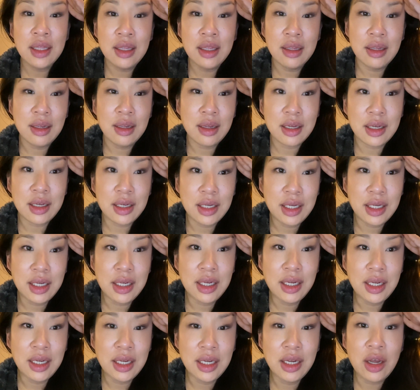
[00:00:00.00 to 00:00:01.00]

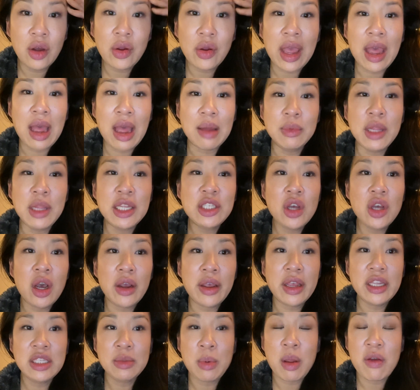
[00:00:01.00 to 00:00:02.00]
Okay, I'm like
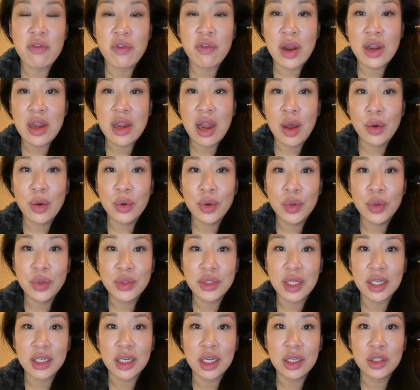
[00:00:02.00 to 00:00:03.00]
talking to my friend now who's
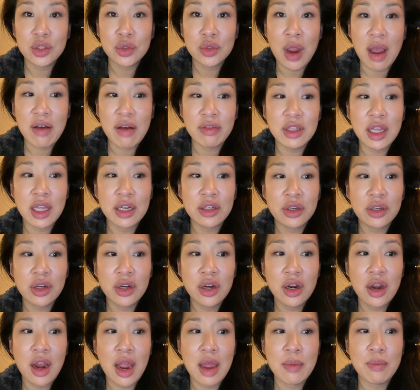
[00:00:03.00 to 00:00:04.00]
like a travel
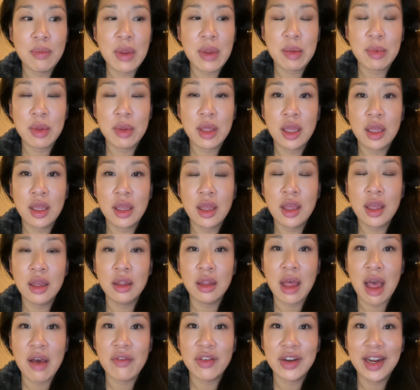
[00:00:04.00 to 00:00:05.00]
editor, and maybe he'll
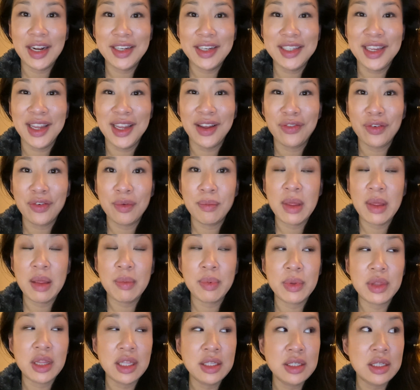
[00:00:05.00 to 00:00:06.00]
have an idea for me,
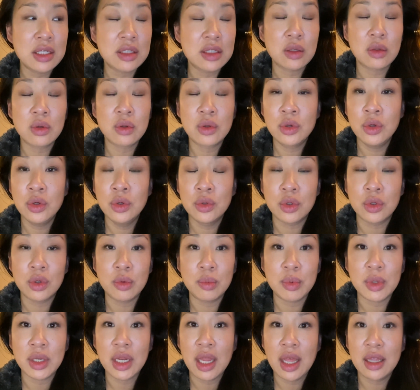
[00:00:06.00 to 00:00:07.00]
but this is cuckoo
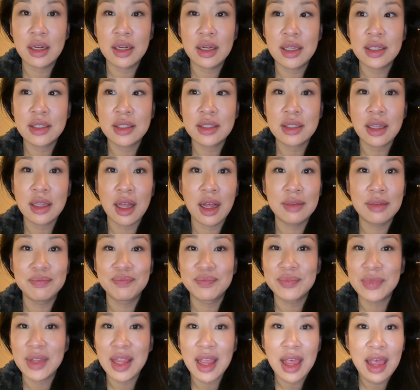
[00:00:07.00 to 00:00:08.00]
bananas. I'll
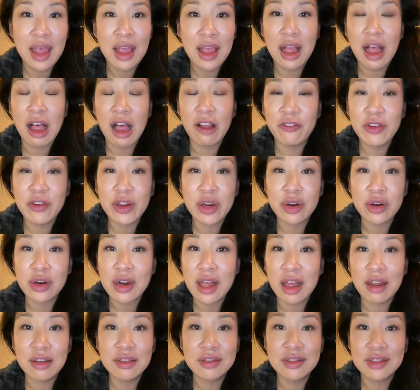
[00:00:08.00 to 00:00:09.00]
figure it
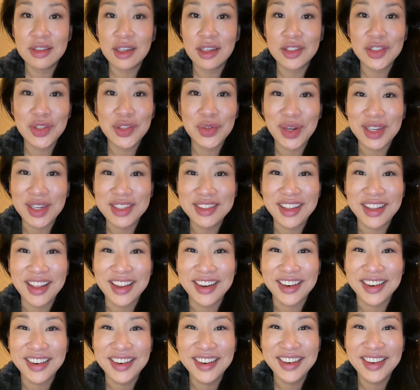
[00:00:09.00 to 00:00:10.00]
out. I'll see you guys later.